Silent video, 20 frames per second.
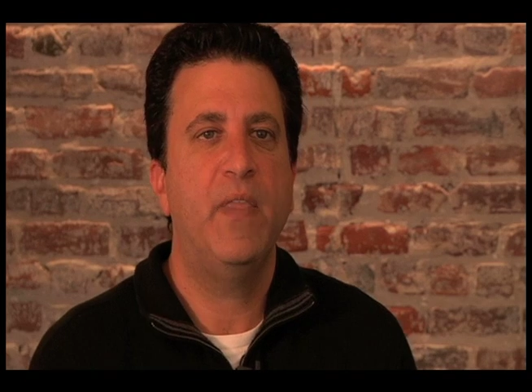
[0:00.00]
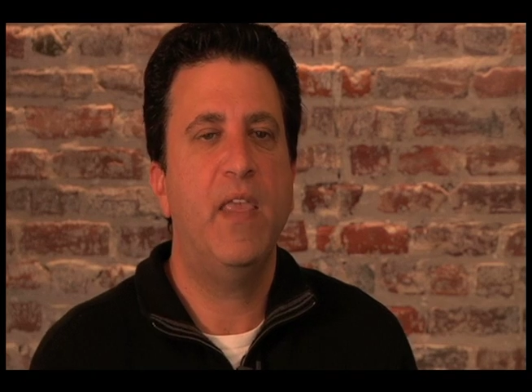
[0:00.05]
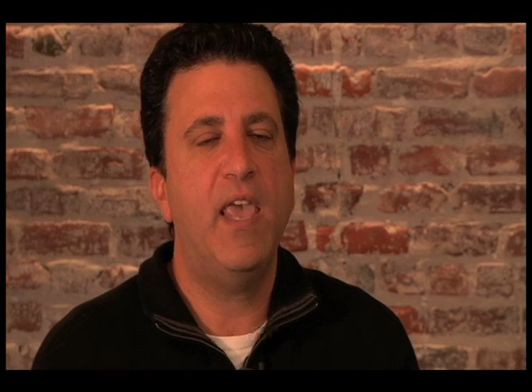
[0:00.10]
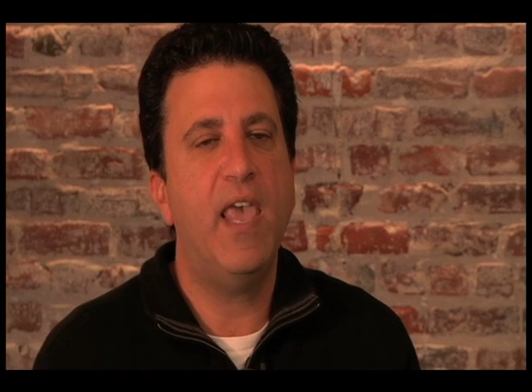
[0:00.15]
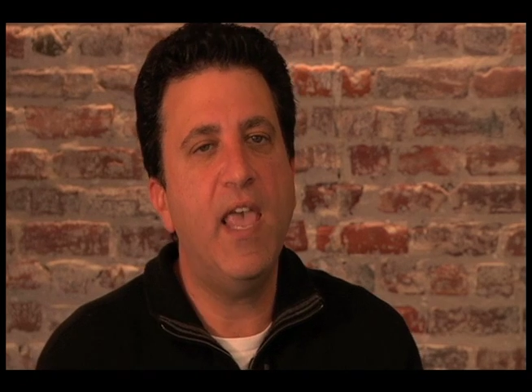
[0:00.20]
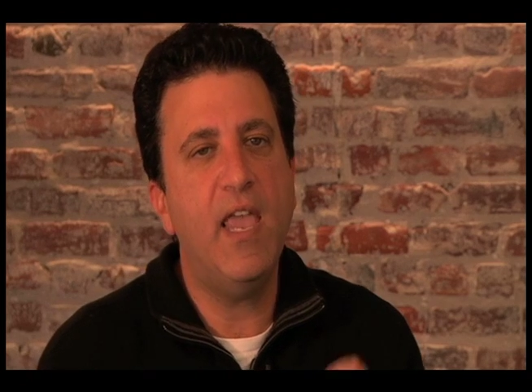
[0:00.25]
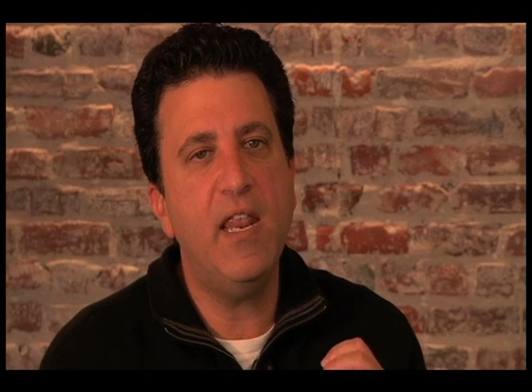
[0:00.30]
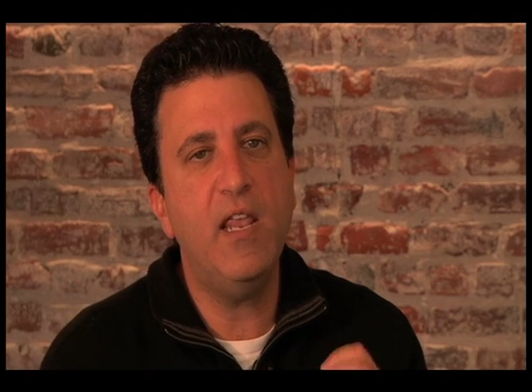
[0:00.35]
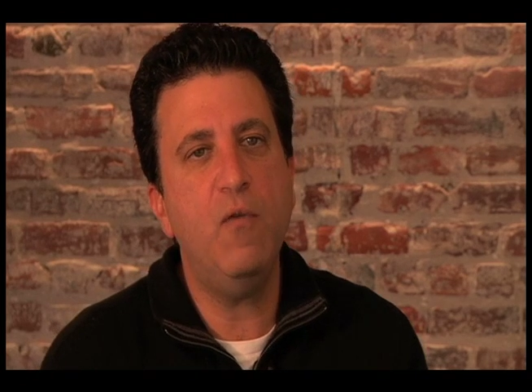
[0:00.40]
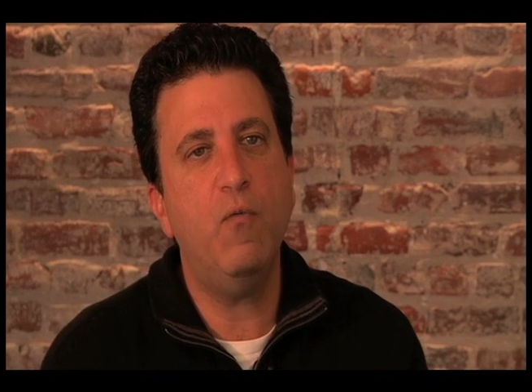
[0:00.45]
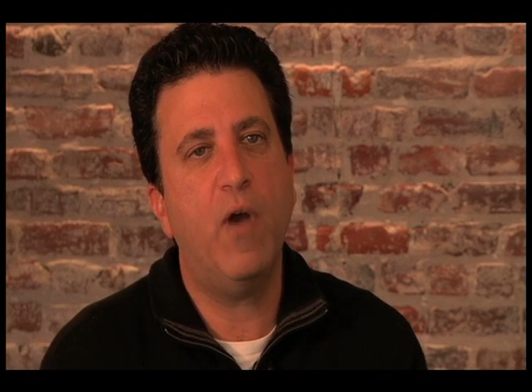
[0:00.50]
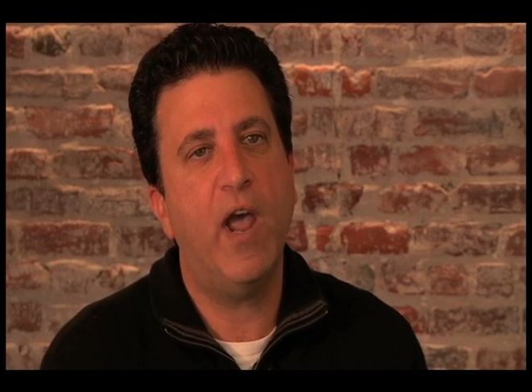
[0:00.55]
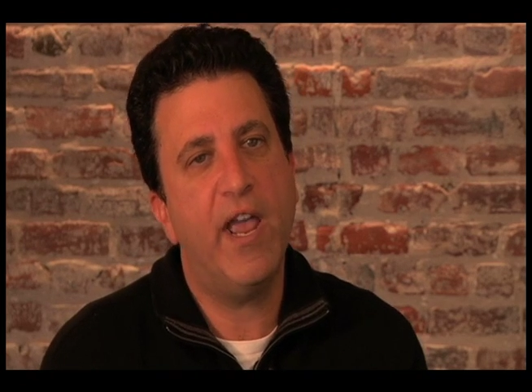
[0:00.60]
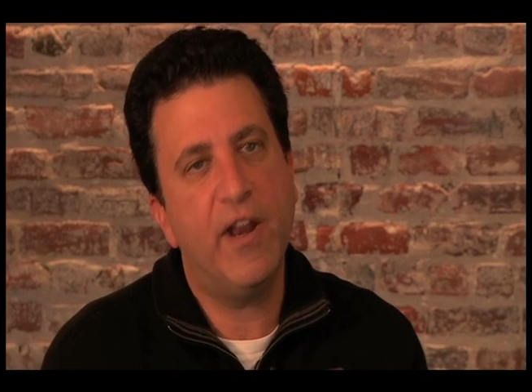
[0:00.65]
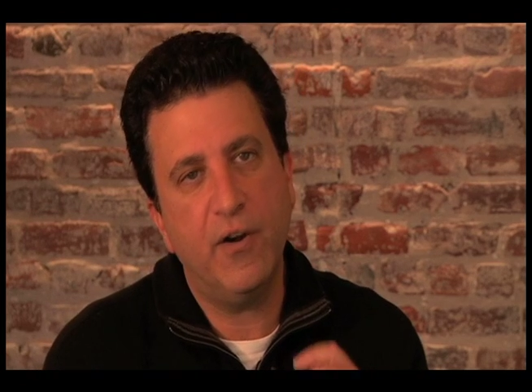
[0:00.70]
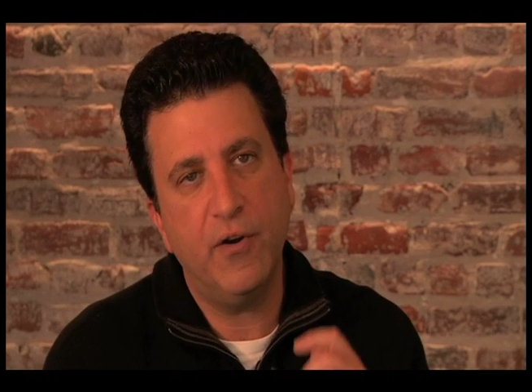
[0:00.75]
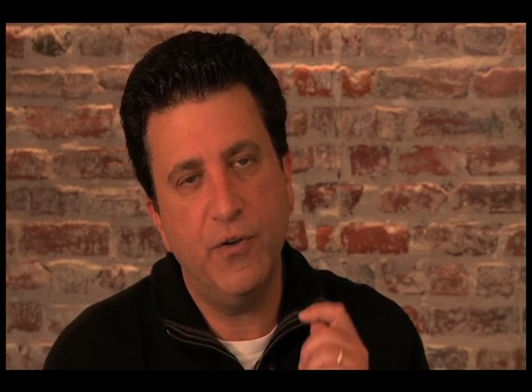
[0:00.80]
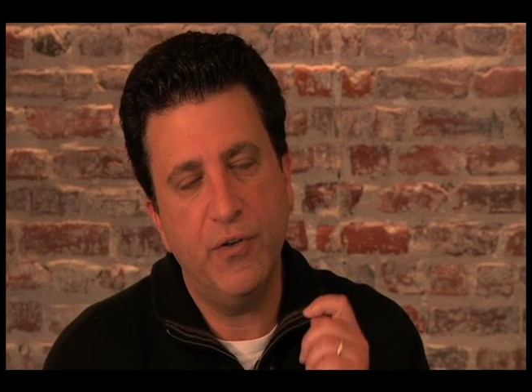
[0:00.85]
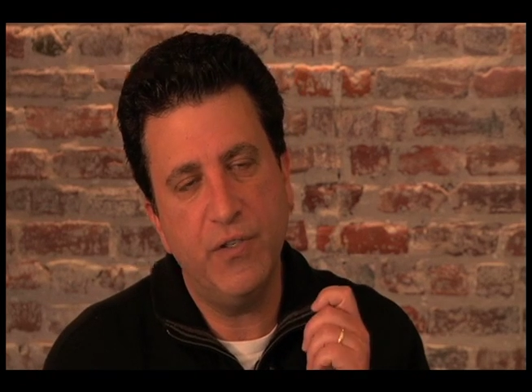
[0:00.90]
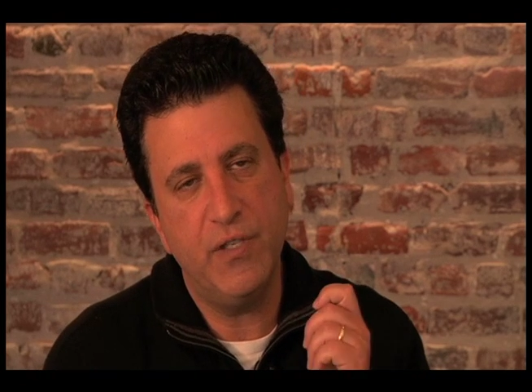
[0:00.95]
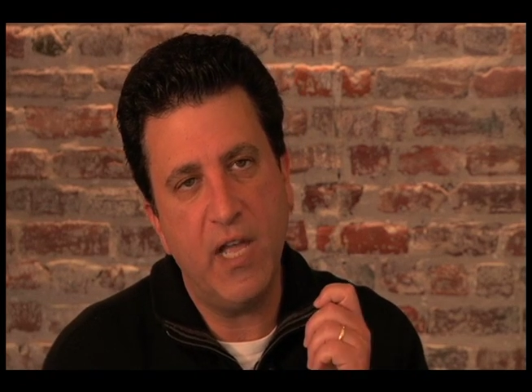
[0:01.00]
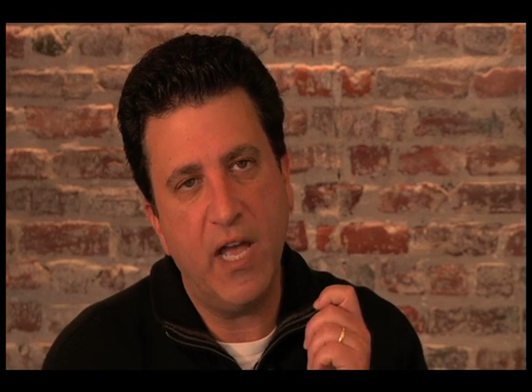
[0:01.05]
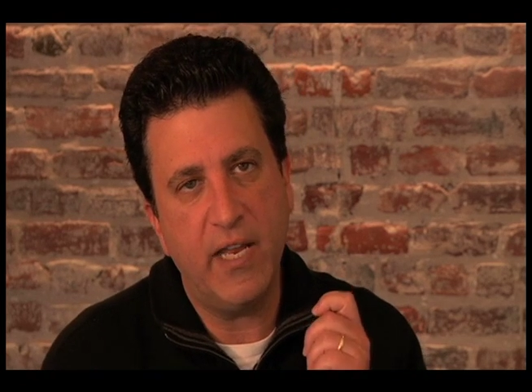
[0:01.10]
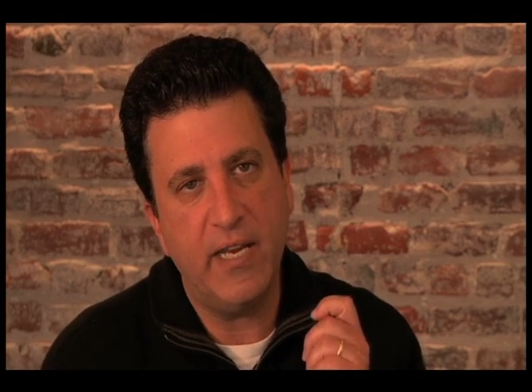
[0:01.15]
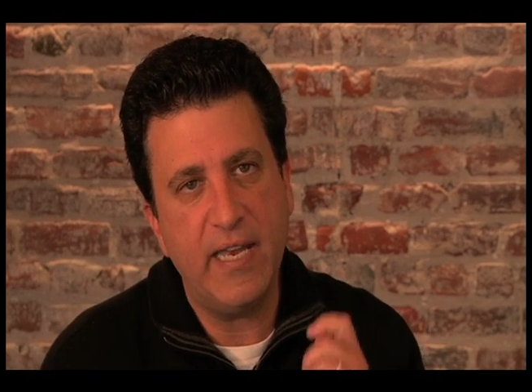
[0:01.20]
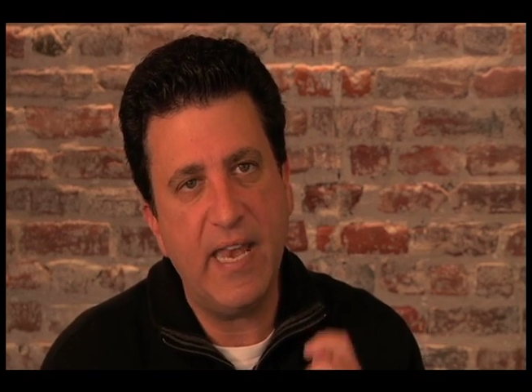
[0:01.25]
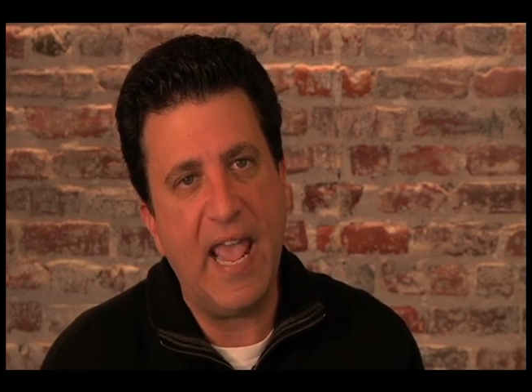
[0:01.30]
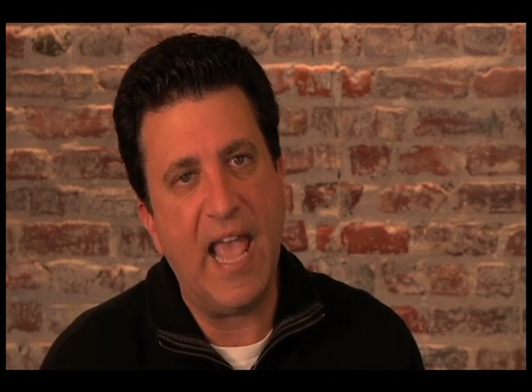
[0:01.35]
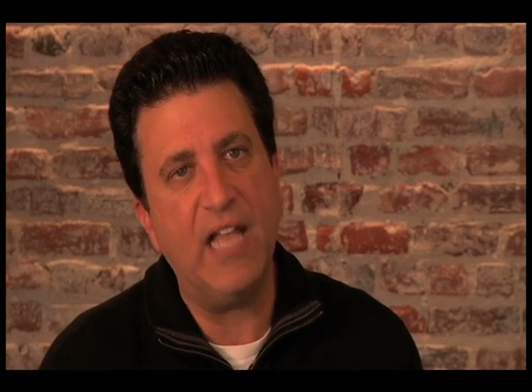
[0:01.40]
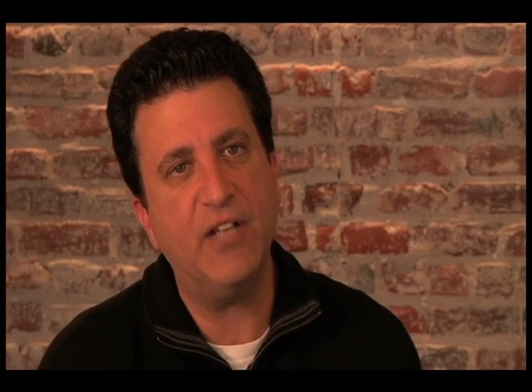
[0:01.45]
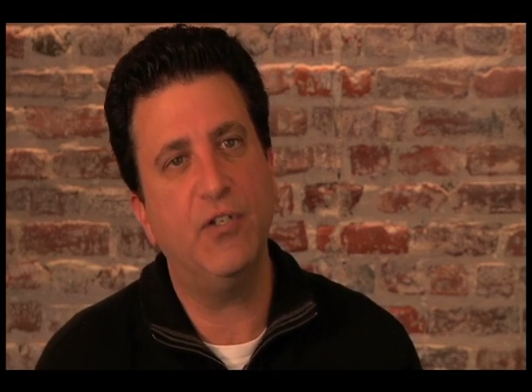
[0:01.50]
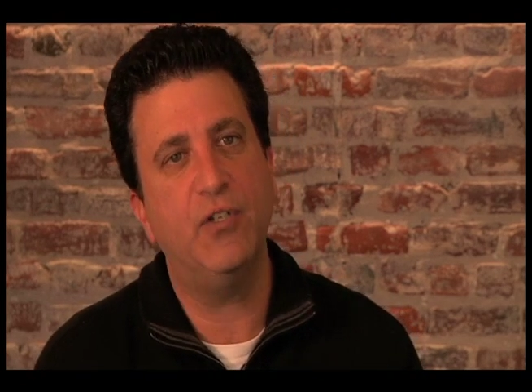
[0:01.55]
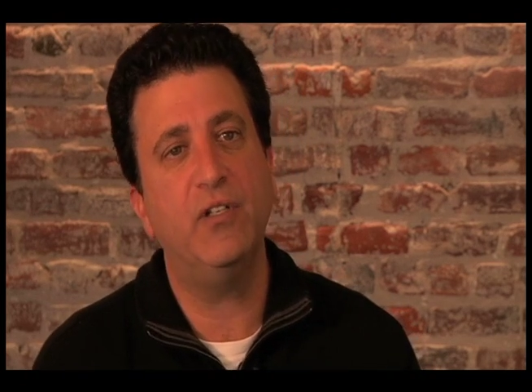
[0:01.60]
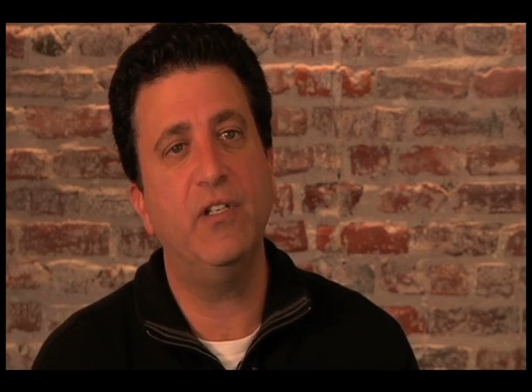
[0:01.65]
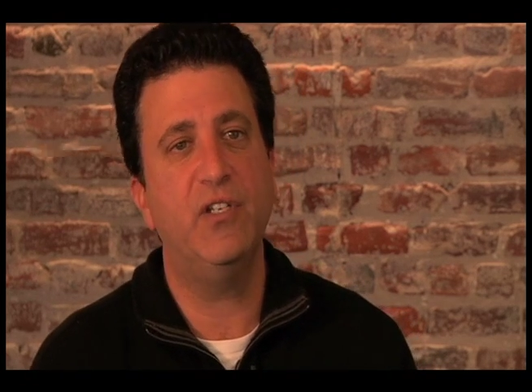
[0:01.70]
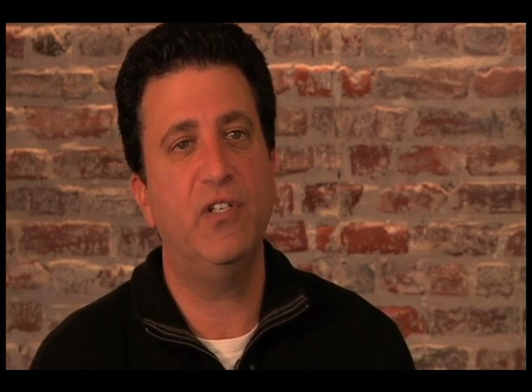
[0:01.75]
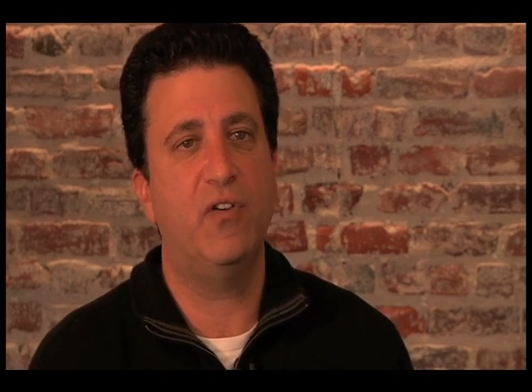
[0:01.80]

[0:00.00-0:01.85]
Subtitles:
Any writer who's not naturally